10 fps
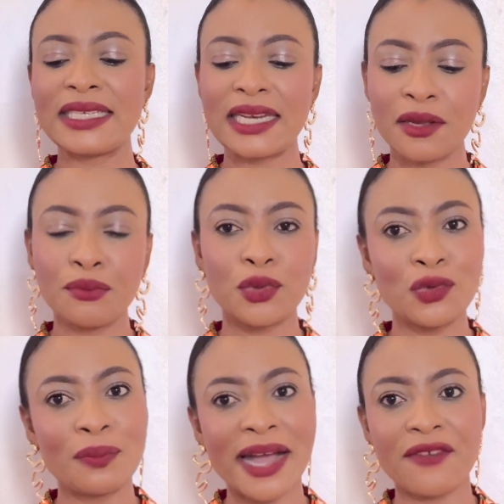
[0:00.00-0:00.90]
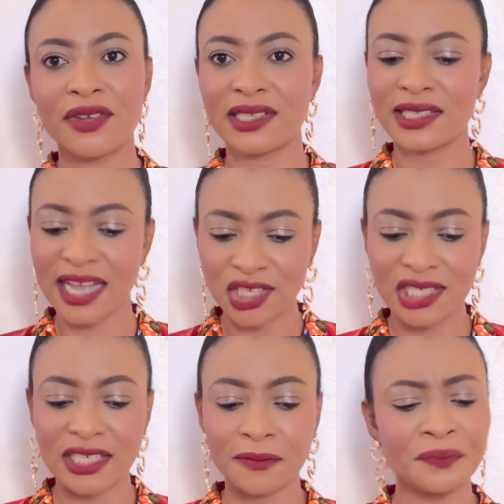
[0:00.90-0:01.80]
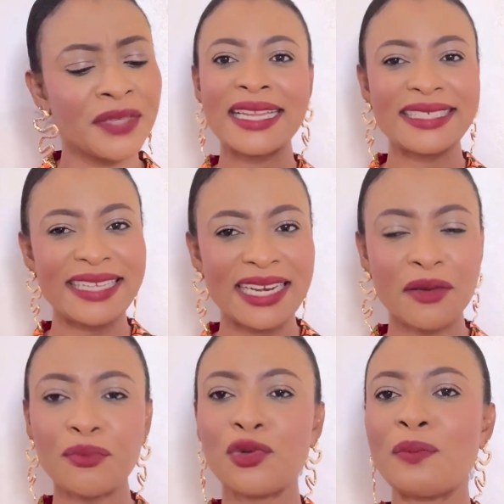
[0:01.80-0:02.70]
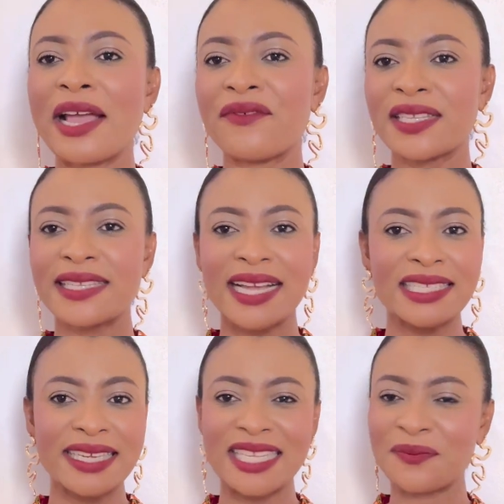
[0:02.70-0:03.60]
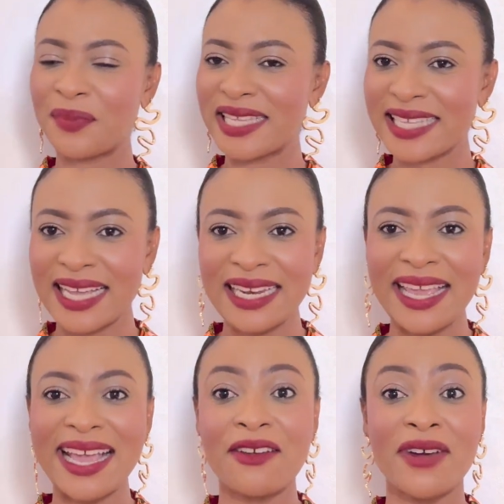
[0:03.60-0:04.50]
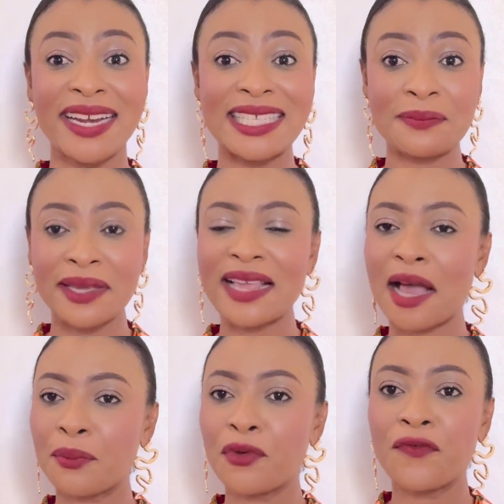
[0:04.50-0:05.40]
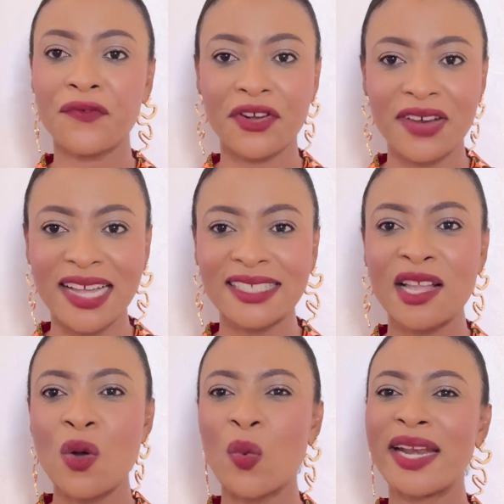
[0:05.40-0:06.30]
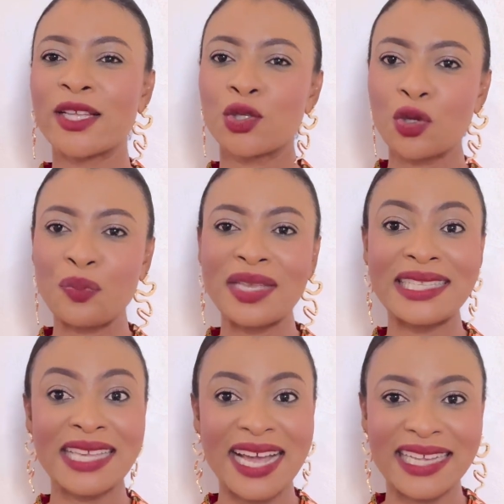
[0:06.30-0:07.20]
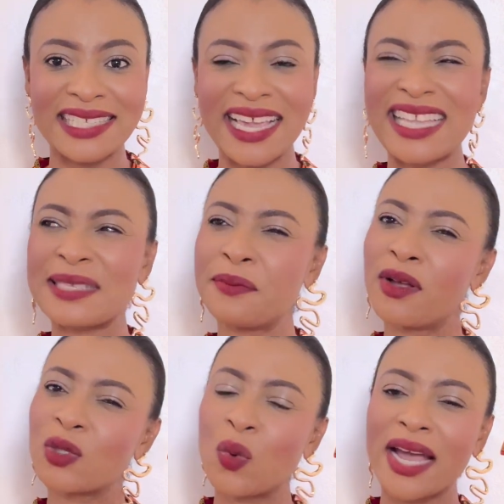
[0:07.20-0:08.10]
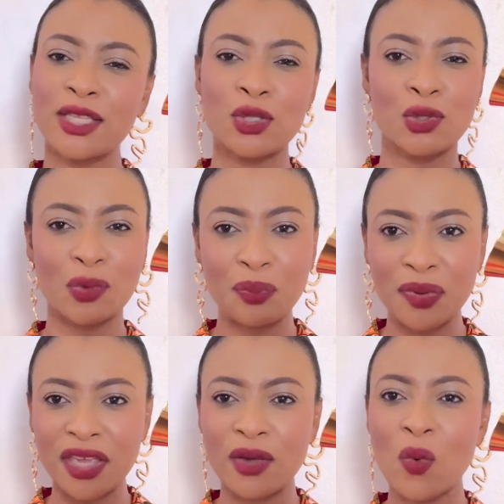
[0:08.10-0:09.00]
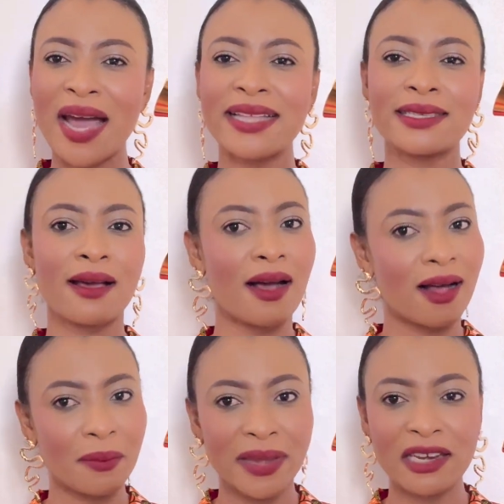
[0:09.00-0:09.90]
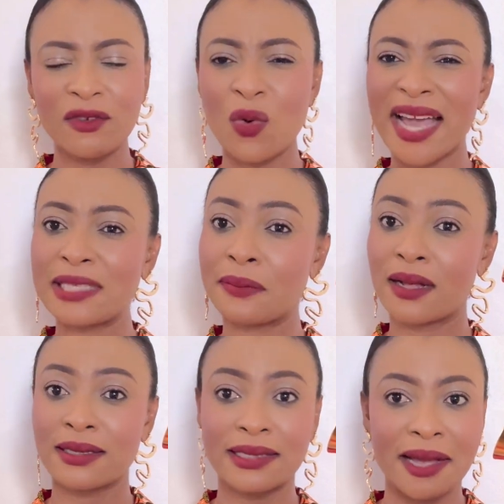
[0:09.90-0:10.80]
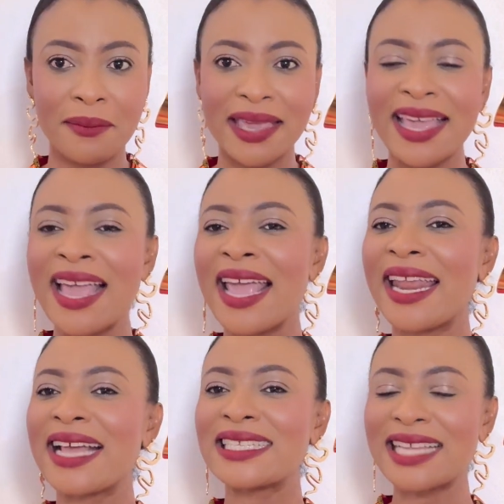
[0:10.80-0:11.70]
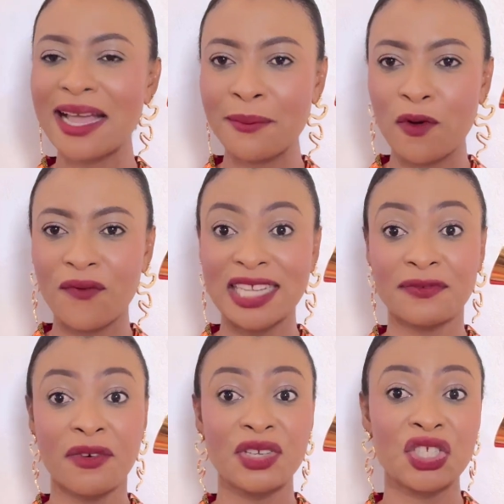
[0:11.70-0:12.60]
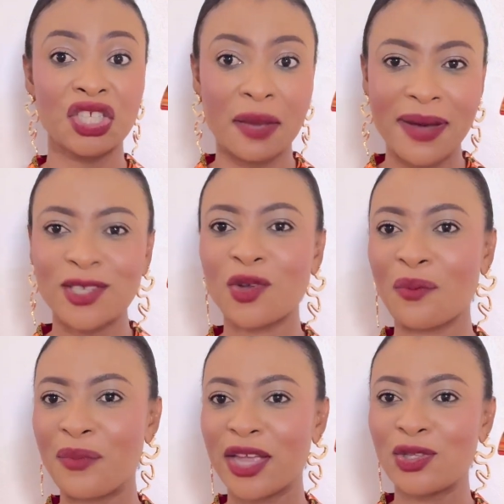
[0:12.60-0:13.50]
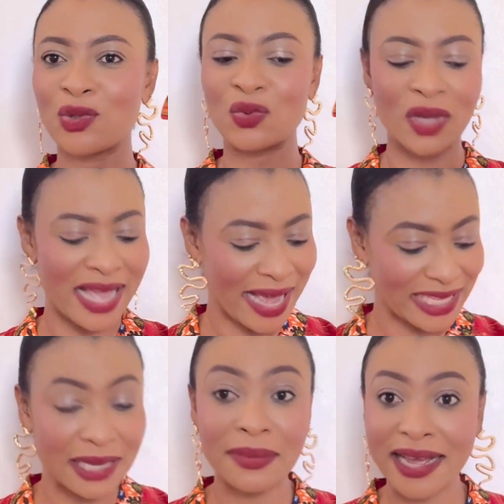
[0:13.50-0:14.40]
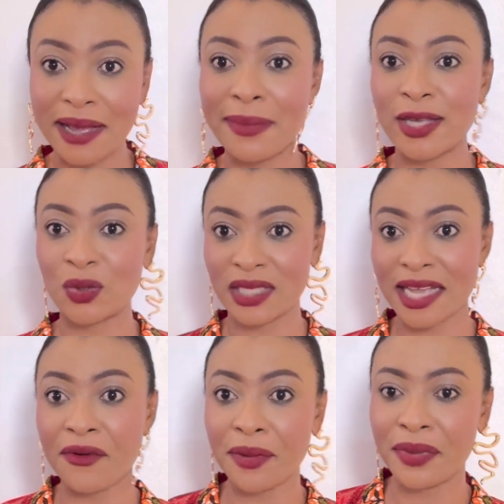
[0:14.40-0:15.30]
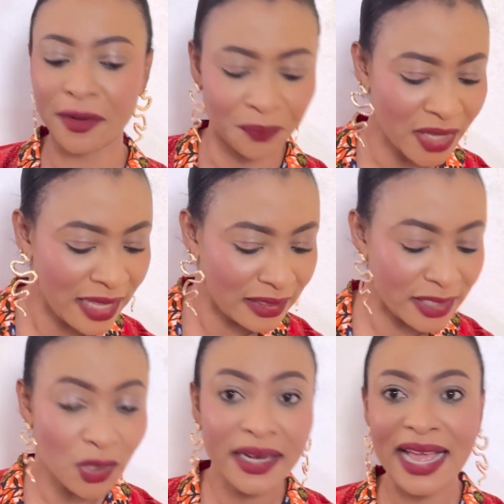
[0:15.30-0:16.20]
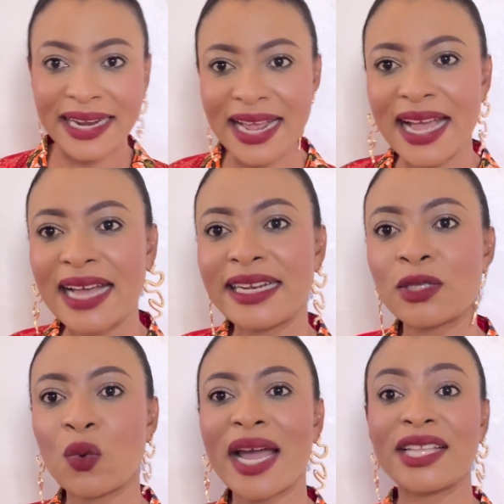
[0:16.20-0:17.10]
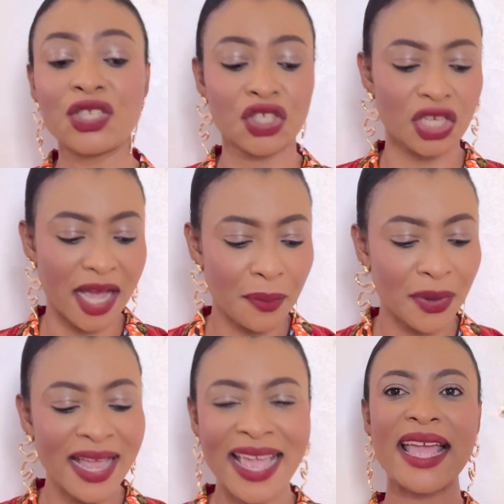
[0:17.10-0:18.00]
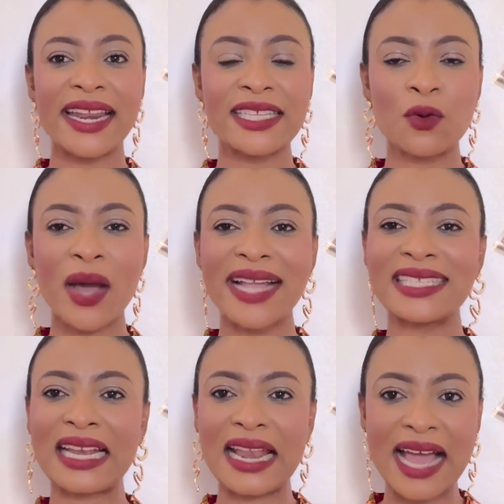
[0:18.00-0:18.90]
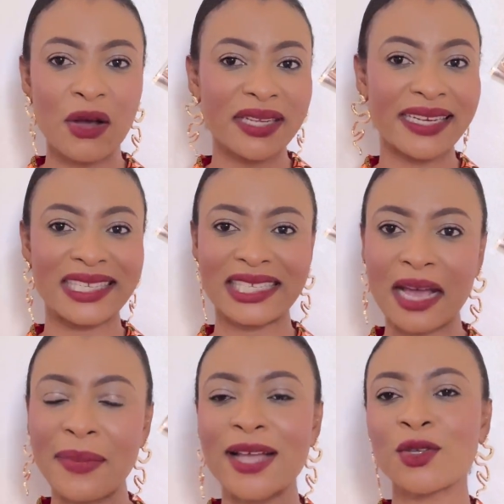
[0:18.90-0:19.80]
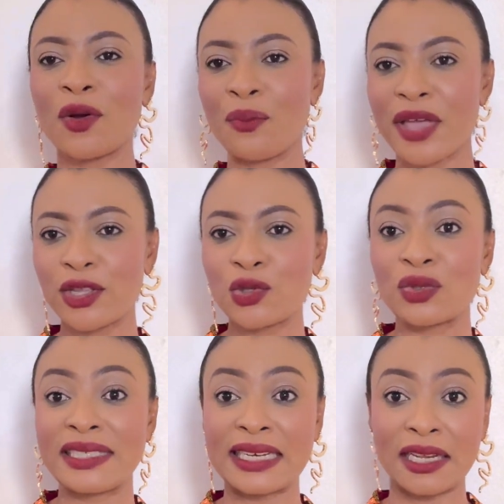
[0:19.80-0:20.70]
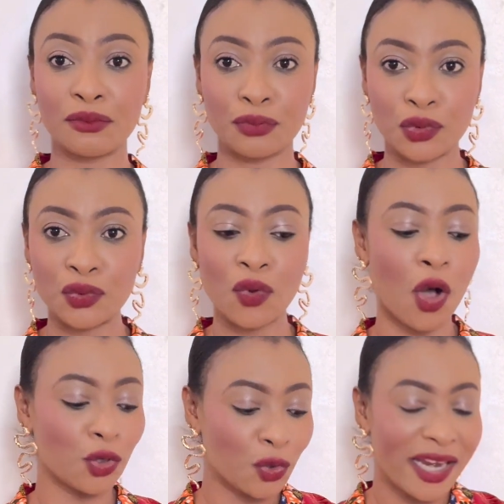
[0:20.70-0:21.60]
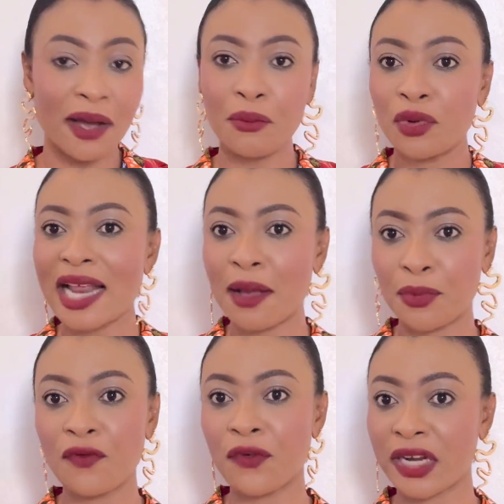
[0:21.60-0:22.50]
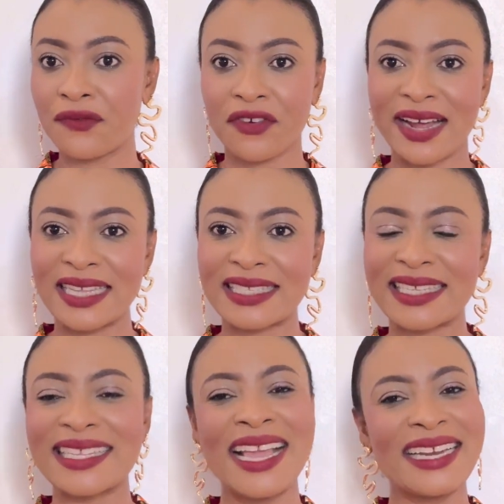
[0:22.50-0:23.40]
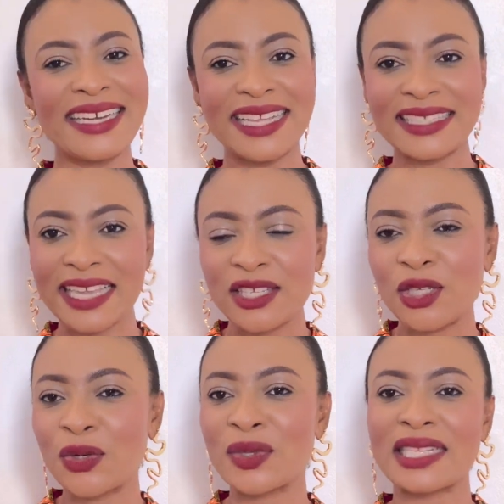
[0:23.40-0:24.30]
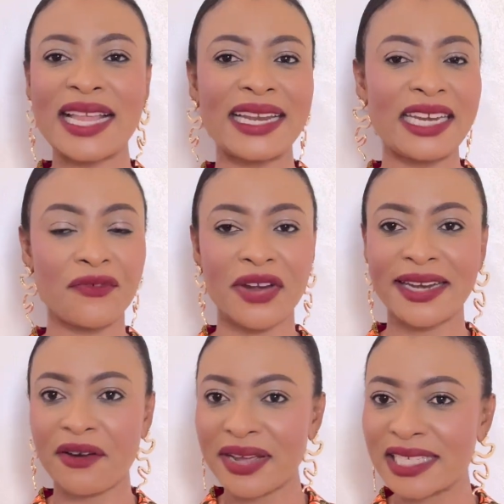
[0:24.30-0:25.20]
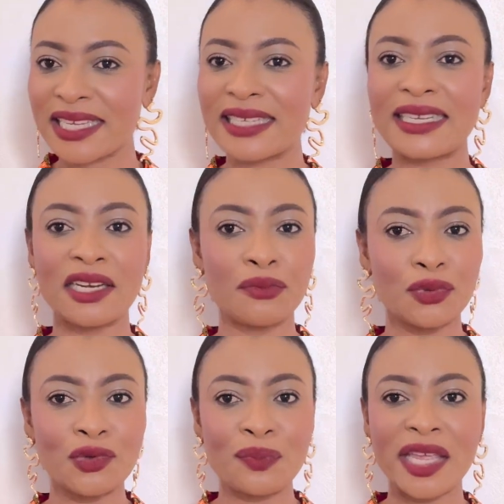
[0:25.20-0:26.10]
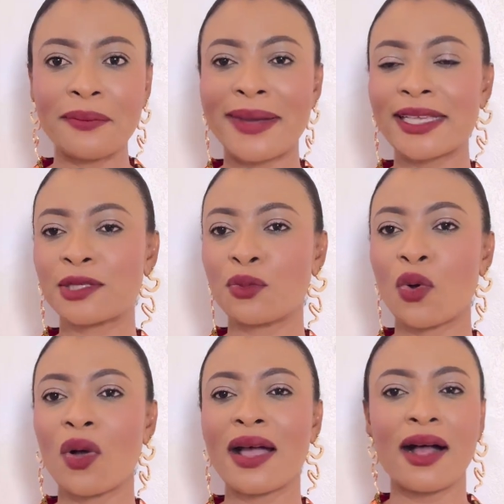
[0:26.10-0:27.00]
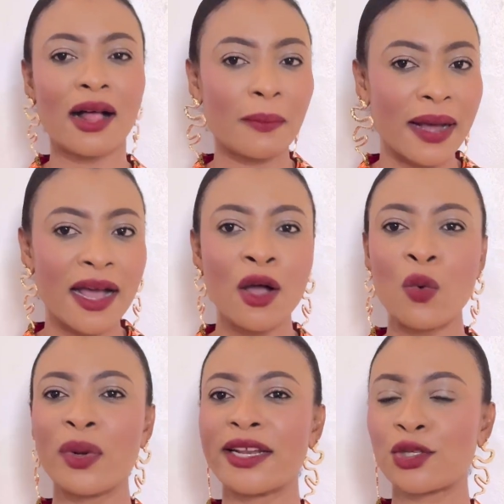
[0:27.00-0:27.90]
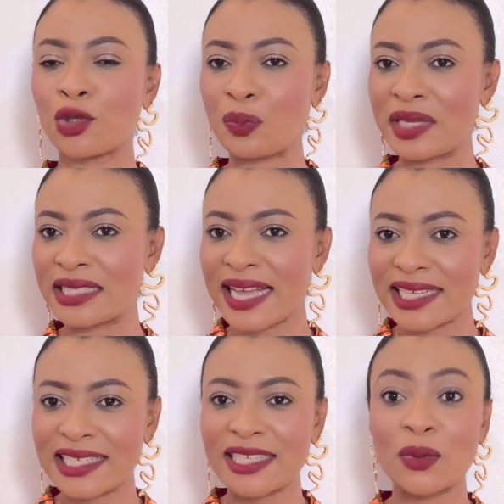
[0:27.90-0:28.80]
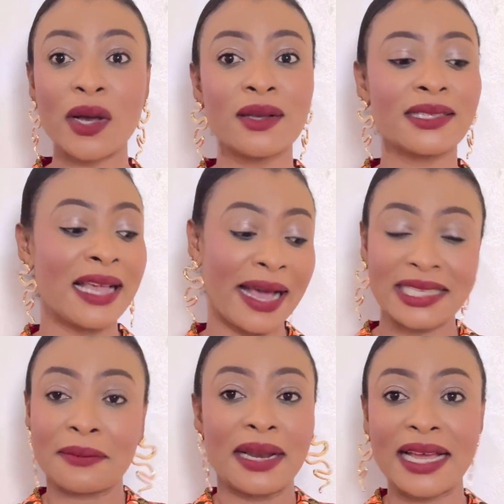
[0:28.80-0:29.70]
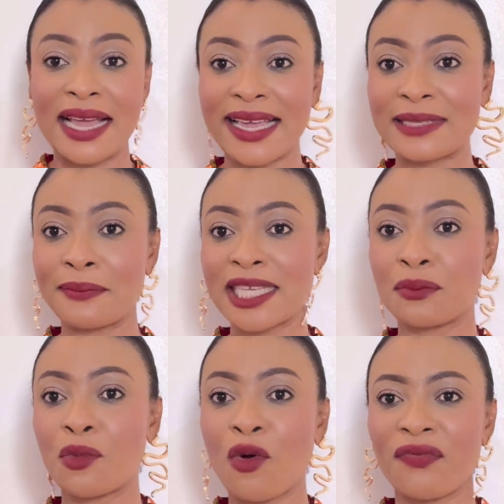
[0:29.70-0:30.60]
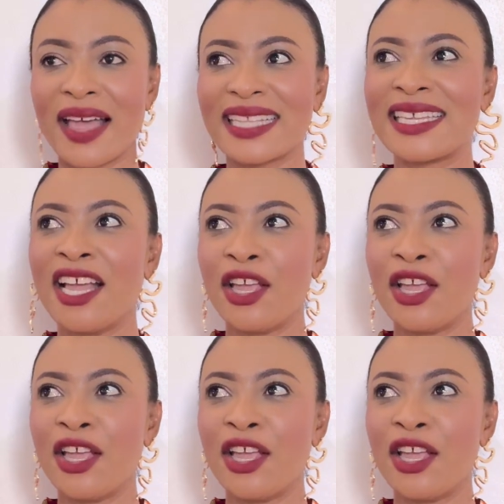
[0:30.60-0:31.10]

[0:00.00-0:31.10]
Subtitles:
Dylan Blue by Versace. Dylan Blue by Versace is basically a Granny Smith apple fragrance with a soapy touch. It smells quite soapy, quite calming, quite balsamic. It doesn't come off as very sharp as compared to Cassablanca by Swiss Arabian. This, on the other hand, is quite sharp. It is quite loud and sharp as compared to Dylan Blue. Although they are both apple forward fragrances, they take slightly different direction. Dylan Blue being much more calmer with the soapy touches, whilst Cassablanca is much more of that,